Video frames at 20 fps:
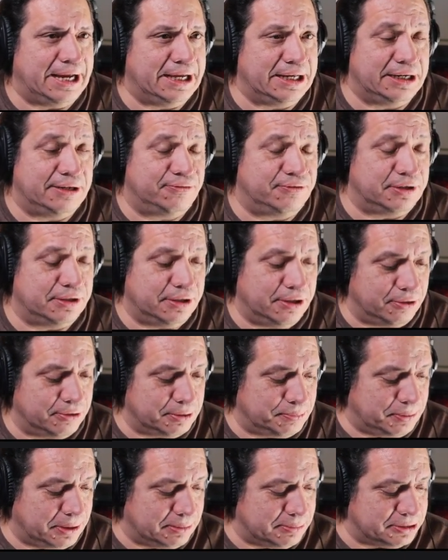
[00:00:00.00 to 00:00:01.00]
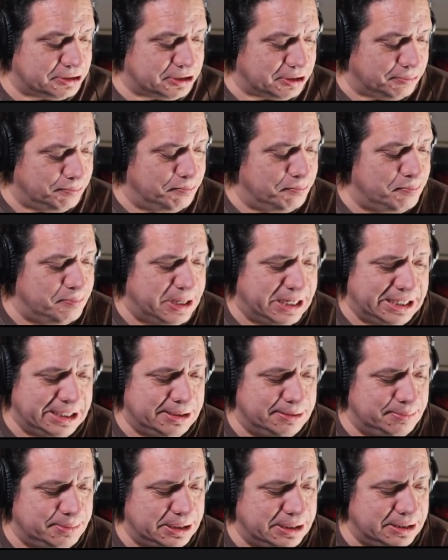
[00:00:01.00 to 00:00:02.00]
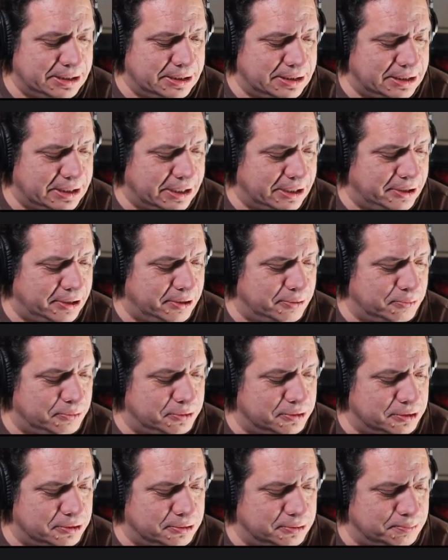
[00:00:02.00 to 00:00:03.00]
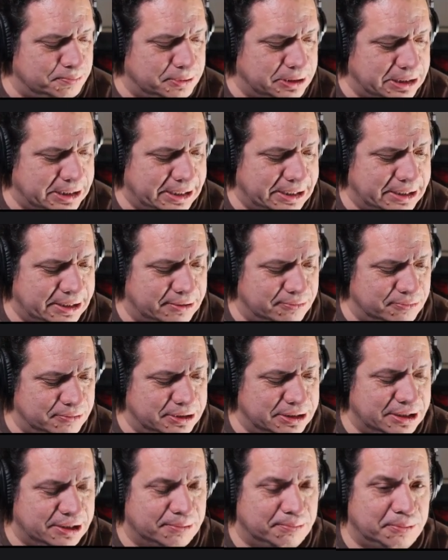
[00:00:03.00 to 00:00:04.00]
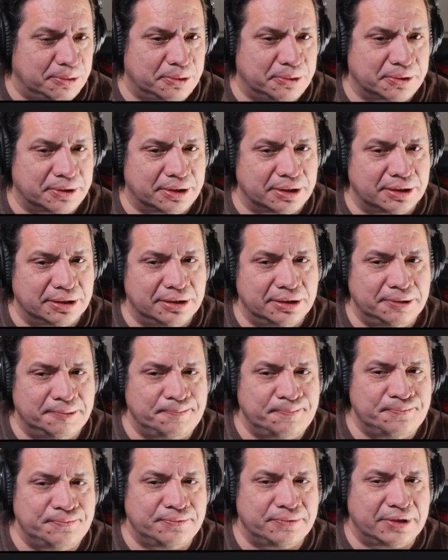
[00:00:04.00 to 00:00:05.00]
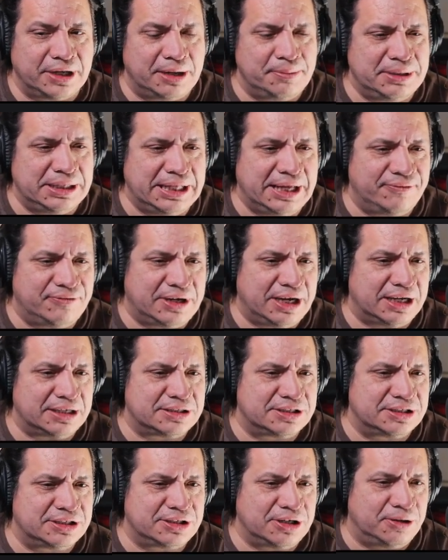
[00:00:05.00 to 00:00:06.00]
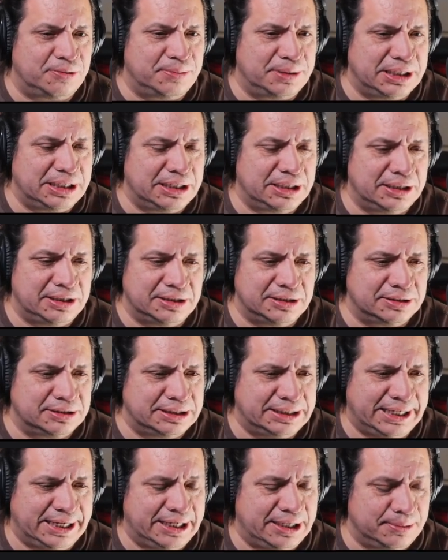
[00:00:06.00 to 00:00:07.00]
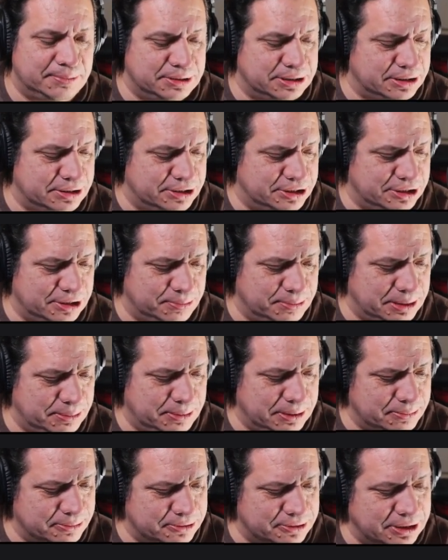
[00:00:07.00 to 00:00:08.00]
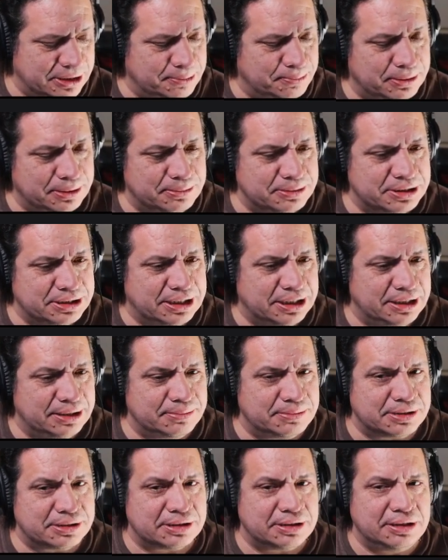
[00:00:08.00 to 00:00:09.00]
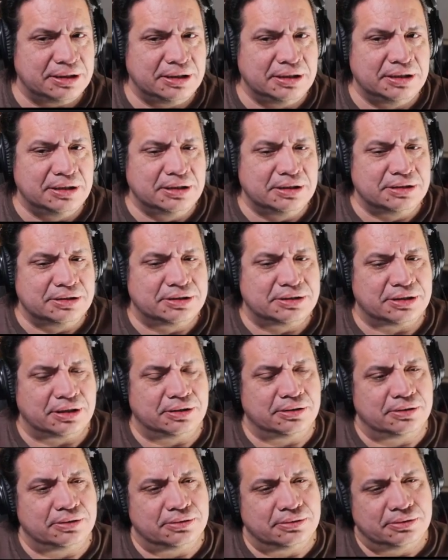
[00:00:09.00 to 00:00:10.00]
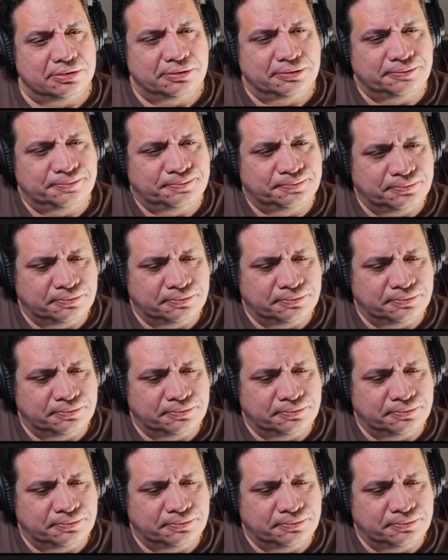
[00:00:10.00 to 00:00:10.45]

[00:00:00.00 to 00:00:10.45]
and if you know the publisher, maybe they will play it when they're bored. I mean, they've got so many games and there's so many people trying to publish games. So